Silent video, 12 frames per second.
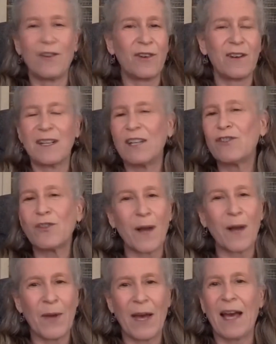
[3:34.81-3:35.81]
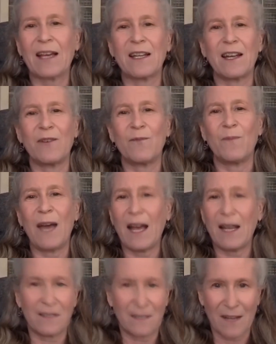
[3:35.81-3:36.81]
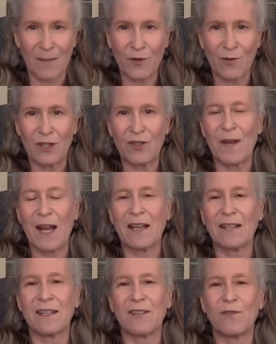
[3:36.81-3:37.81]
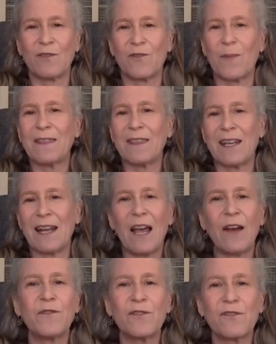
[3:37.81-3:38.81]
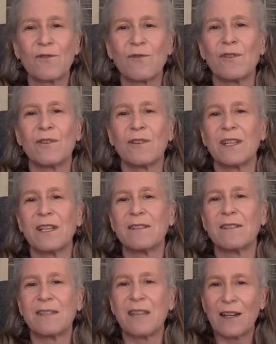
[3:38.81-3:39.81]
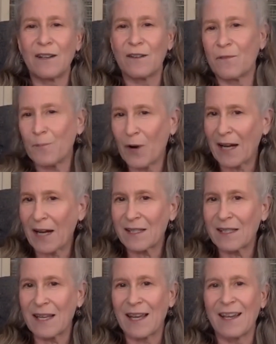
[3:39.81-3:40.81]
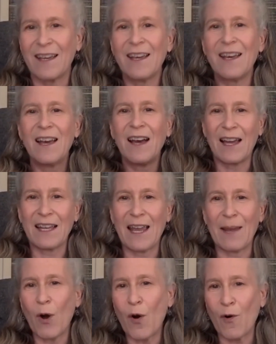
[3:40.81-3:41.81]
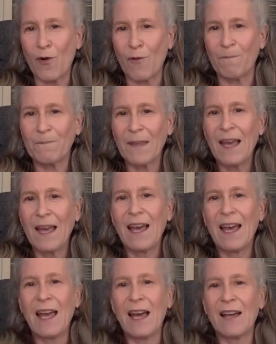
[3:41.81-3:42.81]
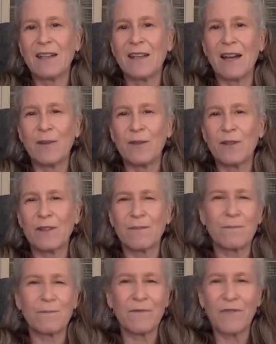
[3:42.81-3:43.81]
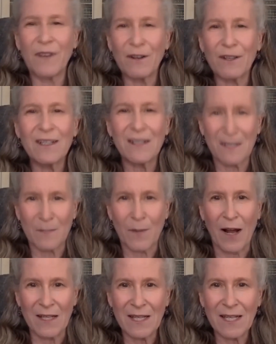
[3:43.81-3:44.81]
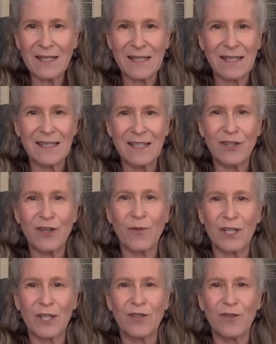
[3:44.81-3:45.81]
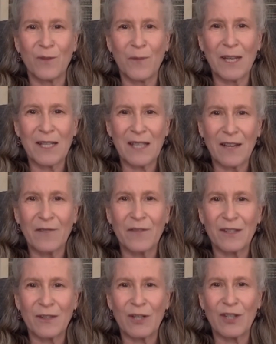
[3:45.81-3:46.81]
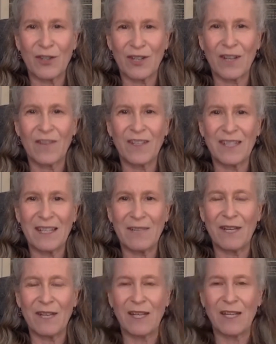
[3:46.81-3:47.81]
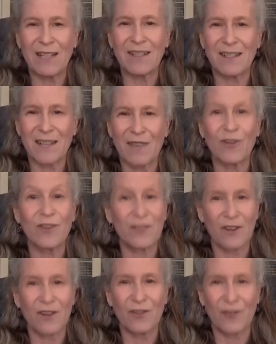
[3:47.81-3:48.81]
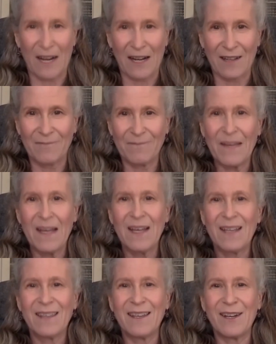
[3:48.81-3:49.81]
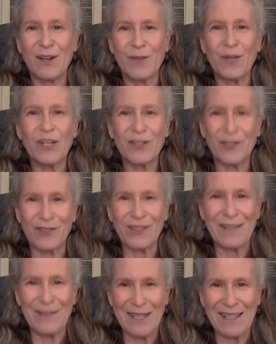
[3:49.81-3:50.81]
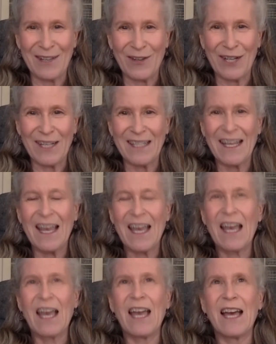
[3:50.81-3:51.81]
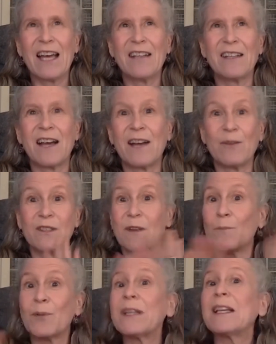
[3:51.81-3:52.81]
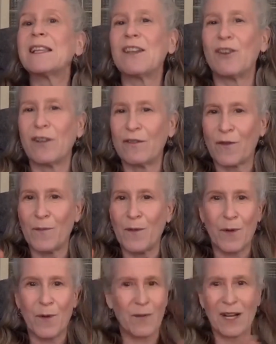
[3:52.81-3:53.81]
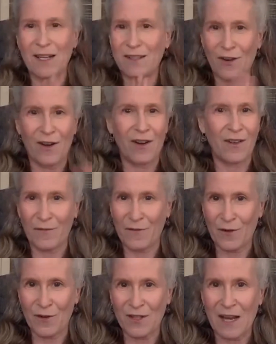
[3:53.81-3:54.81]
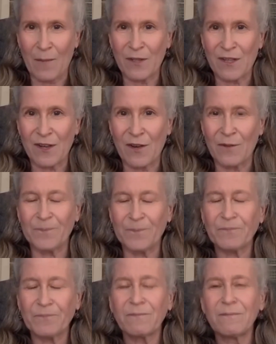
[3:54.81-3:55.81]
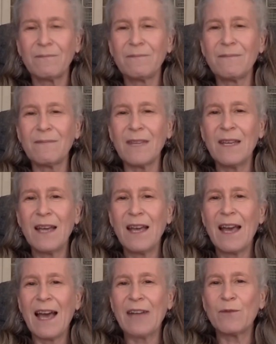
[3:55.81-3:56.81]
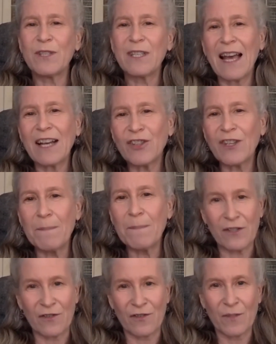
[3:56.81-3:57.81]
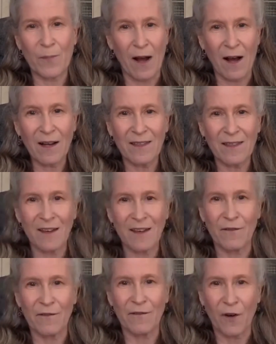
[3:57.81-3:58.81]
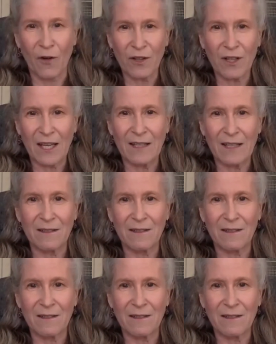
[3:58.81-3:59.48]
injured my back, and I had to stop doing gymnastics, which meant that after school, instead of practicing, I came home. And I was fairly despondent and didn't know what to do with myself. And so I turned on the TV and I discovered Star Trek, the original TV series. And I was completely hooked from the moment I saw the first episode. And it was actually Mr. Spock, the Vulcan